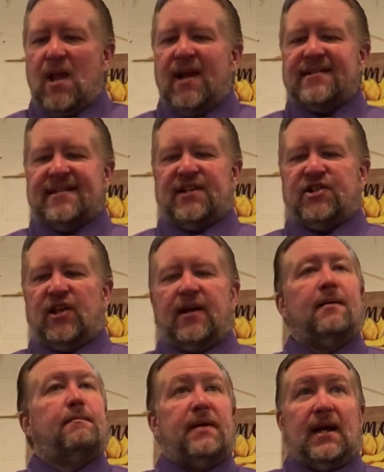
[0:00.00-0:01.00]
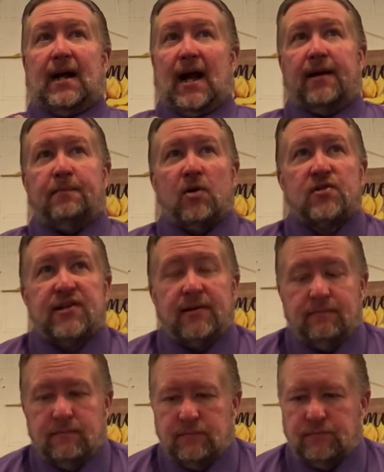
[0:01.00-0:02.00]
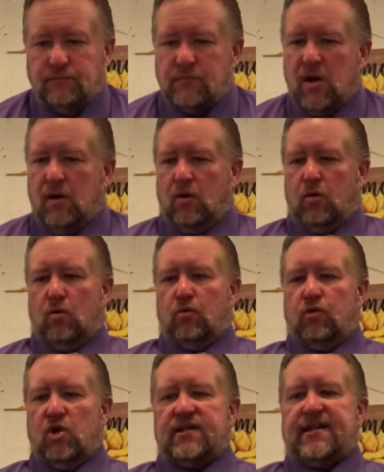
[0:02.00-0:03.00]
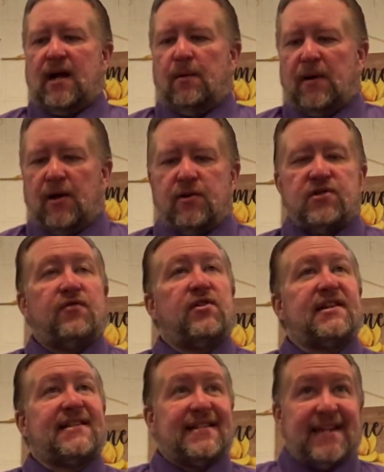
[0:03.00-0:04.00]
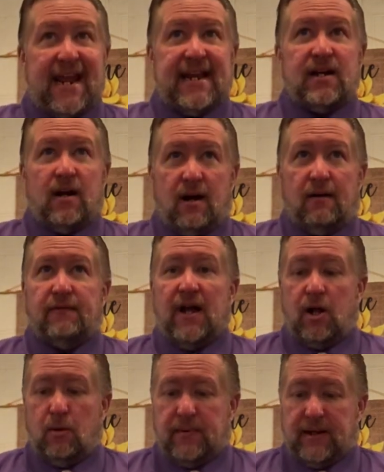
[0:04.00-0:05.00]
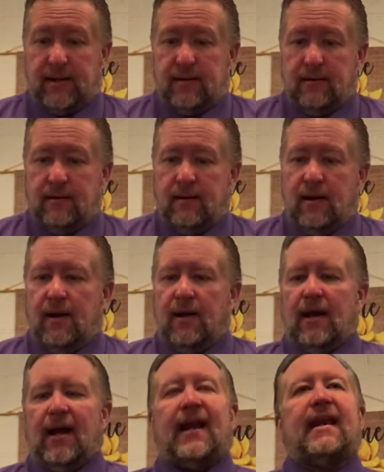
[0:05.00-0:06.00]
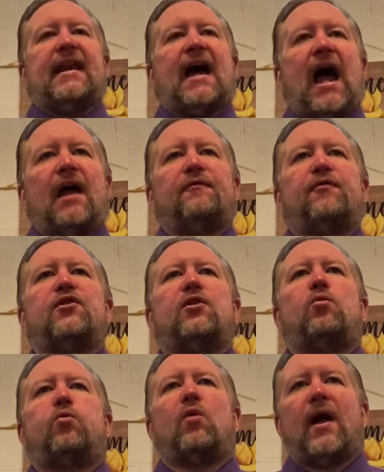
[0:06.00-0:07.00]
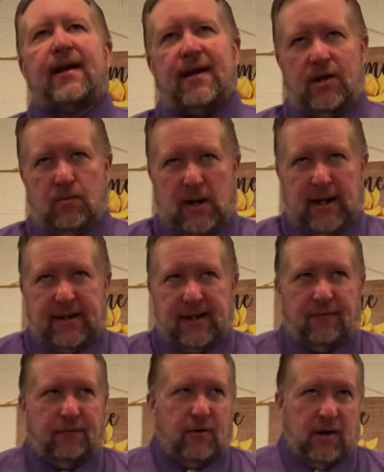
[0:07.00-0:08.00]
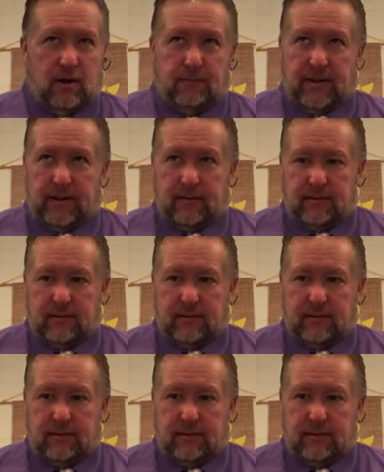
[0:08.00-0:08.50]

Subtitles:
Essentially, be a kind person who looks to help others for the sake of helping and not for the credit you might get for helping.